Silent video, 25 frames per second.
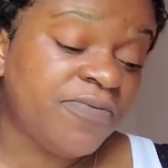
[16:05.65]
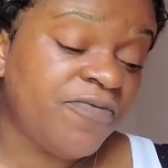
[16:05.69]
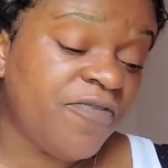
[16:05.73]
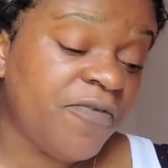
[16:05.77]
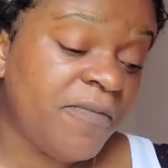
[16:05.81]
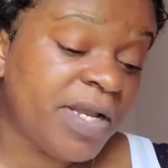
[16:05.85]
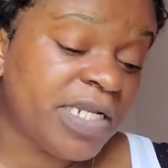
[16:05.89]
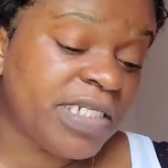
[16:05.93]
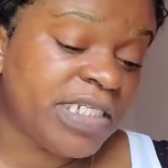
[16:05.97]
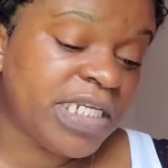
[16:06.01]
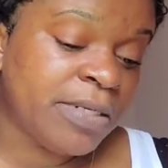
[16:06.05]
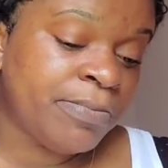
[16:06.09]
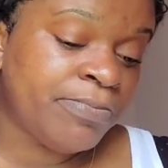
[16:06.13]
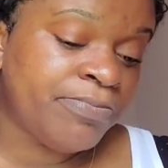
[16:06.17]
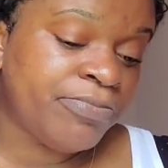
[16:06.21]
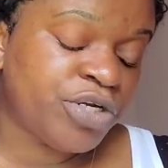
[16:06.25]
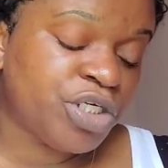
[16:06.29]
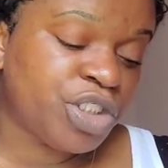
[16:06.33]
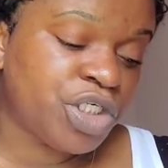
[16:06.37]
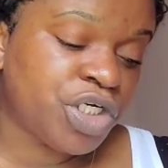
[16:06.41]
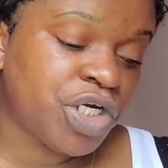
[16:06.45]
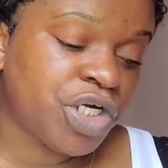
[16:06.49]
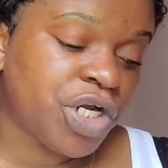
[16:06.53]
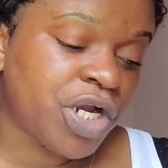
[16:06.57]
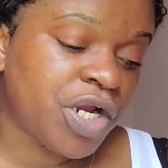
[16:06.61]
She
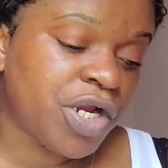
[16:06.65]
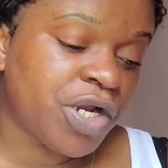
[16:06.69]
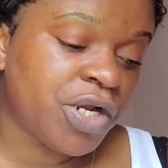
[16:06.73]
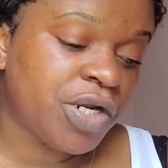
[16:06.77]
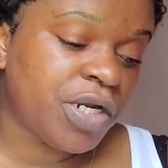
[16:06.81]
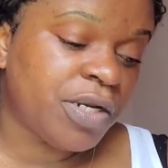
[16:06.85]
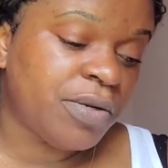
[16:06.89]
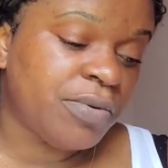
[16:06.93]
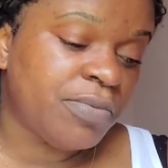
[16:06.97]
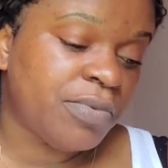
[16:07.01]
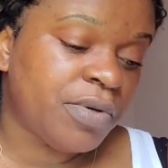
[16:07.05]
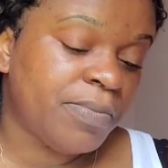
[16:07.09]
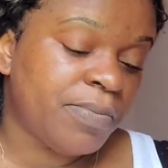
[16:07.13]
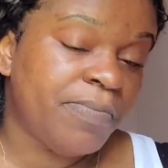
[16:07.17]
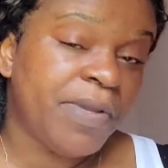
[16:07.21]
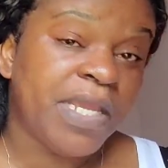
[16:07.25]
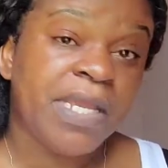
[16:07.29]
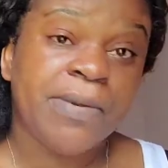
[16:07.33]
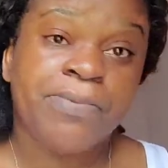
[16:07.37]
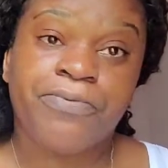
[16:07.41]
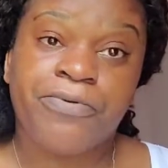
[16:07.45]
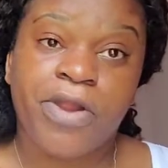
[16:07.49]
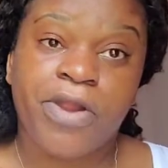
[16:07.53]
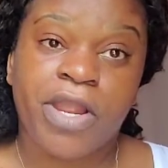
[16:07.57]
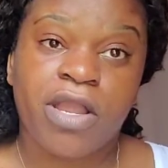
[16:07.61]
asked me for my
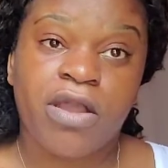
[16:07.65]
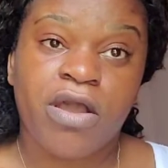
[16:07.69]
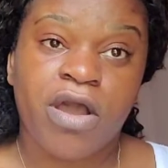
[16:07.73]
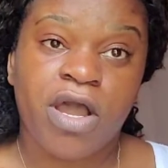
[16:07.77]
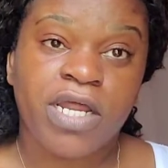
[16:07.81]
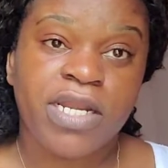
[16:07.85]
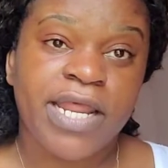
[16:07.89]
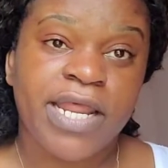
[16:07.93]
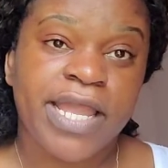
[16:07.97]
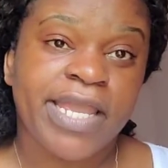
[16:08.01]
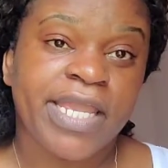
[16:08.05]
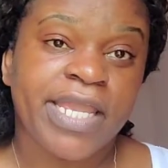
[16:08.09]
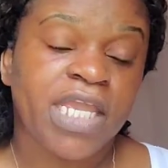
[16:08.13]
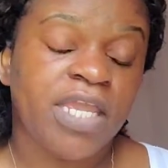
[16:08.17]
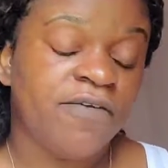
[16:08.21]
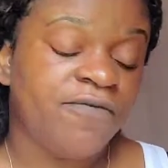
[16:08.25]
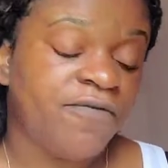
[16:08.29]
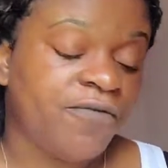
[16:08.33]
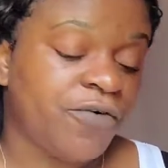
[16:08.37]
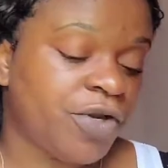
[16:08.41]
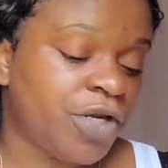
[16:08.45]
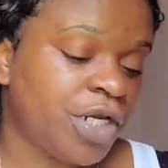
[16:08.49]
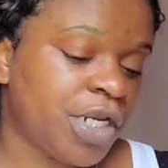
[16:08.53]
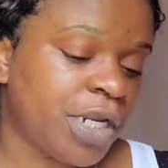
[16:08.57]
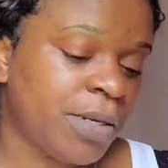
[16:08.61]
temperature, the paper I
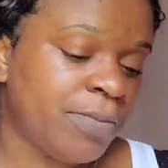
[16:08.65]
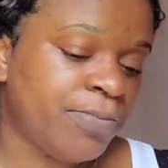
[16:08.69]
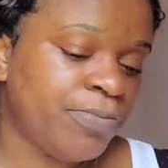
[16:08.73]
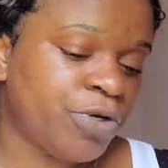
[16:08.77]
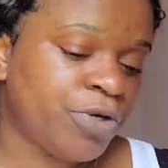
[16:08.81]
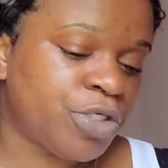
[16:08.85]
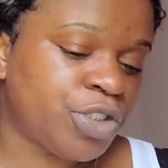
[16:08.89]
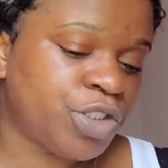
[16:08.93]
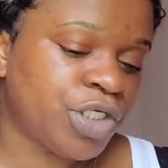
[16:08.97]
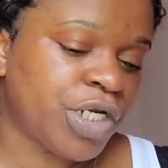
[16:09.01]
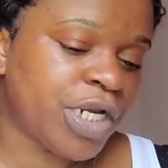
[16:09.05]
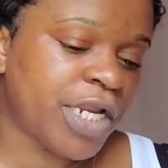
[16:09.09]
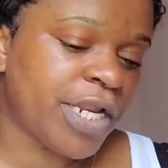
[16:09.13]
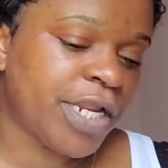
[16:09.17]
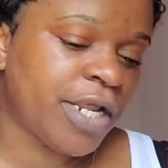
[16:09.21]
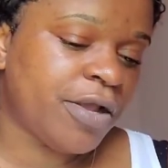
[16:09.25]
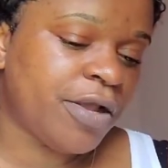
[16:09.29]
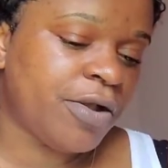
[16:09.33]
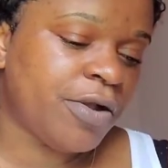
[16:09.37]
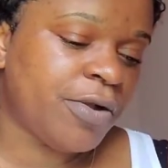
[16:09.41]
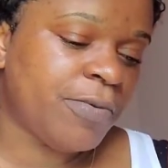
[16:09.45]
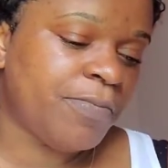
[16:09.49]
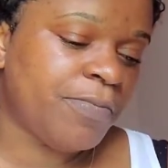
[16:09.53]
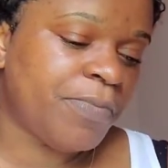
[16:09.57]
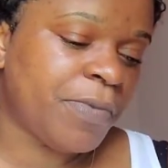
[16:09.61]
got. I gave her the
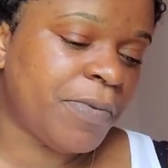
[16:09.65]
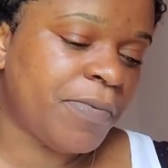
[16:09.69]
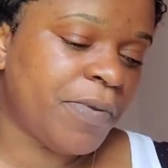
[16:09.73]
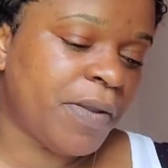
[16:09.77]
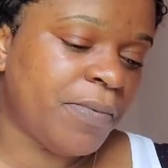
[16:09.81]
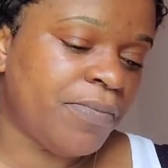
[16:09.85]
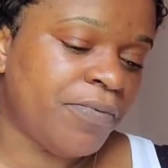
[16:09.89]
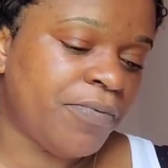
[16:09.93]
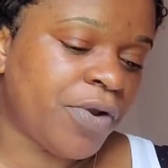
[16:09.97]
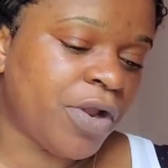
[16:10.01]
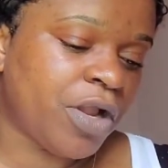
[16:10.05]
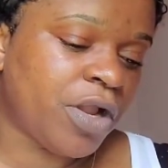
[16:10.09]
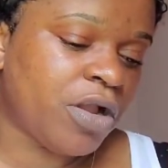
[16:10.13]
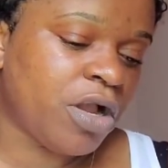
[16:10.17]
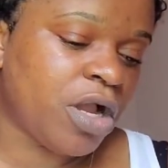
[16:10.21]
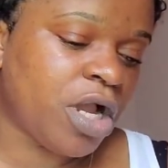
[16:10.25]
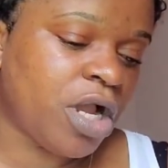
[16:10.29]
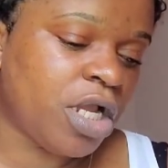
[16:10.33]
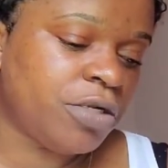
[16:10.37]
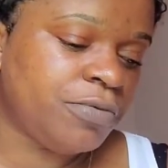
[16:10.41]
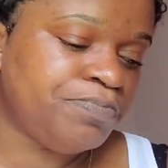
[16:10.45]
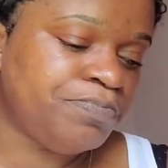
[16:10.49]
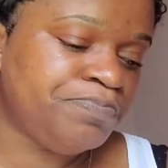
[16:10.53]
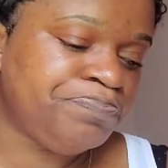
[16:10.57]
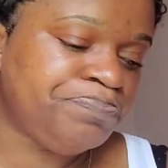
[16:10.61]
temperature that
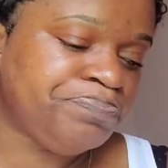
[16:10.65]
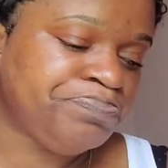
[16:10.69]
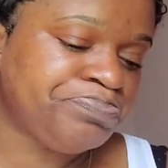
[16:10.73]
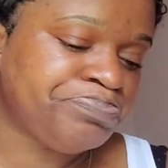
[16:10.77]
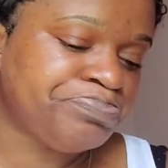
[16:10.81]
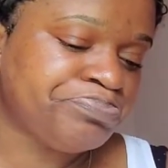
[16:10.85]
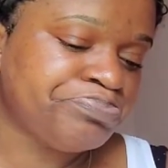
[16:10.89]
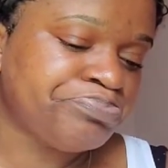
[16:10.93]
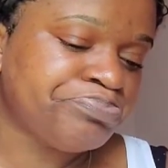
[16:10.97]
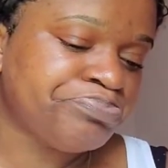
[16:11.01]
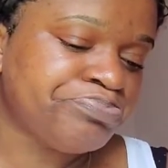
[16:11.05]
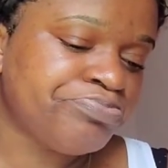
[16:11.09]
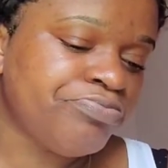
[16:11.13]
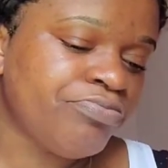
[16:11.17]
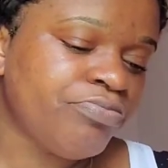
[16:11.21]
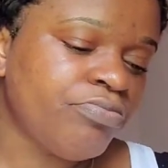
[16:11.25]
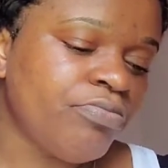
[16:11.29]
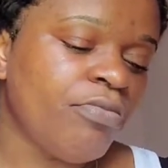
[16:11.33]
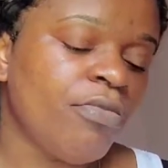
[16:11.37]
paper I got,